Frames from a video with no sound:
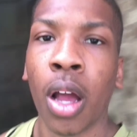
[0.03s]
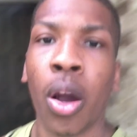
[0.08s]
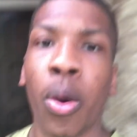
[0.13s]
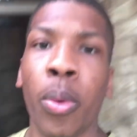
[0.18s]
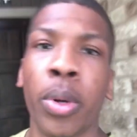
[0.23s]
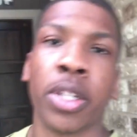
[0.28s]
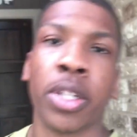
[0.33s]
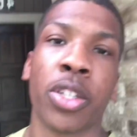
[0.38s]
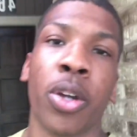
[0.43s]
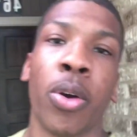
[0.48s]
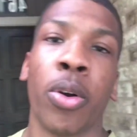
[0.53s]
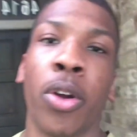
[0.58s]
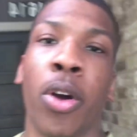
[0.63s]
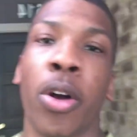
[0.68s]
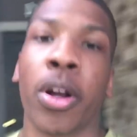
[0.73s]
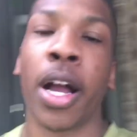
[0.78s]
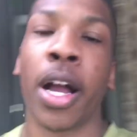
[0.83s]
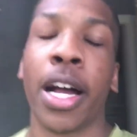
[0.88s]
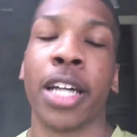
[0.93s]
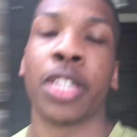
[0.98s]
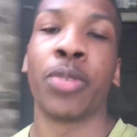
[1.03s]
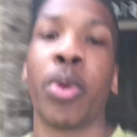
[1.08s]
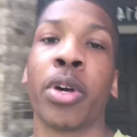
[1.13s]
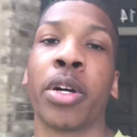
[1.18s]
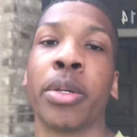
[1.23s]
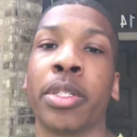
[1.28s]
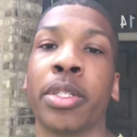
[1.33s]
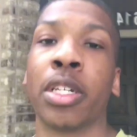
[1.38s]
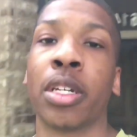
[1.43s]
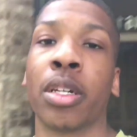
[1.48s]
What is going on, guys?
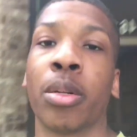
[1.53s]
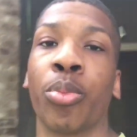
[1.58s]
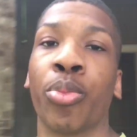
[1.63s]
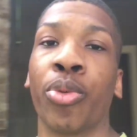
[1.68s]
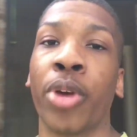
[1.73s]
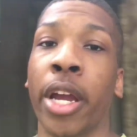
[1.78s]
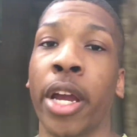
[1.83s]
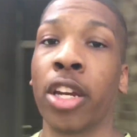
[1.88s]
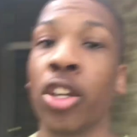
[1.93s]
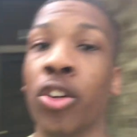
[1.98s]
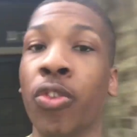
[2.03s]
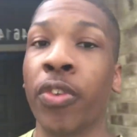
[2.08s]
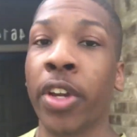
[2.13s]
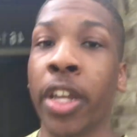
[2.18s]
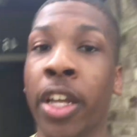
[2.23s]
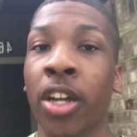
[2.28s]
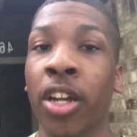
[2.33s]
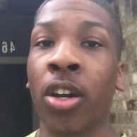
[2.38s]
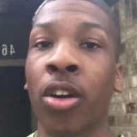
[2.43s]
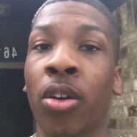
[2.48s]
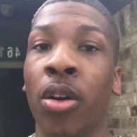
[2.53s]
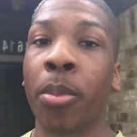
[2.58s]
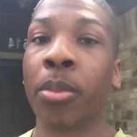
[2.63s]
Welcome to a brand new video.